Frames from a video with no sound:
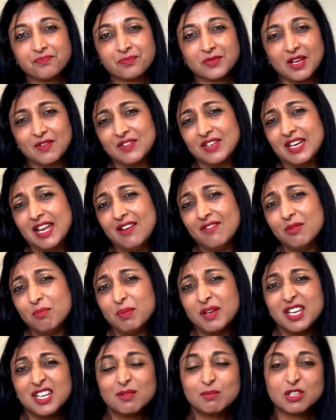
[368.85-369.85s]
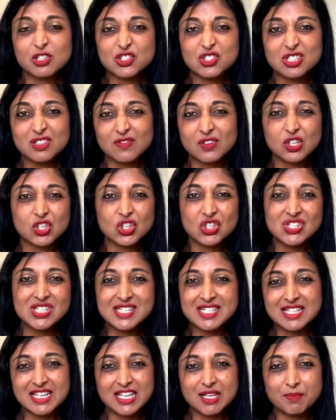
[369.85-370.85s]
Have you never been much of a good
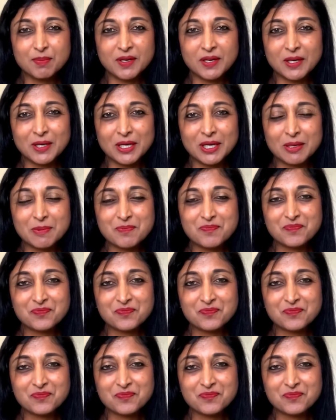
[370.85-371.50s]
sleeper?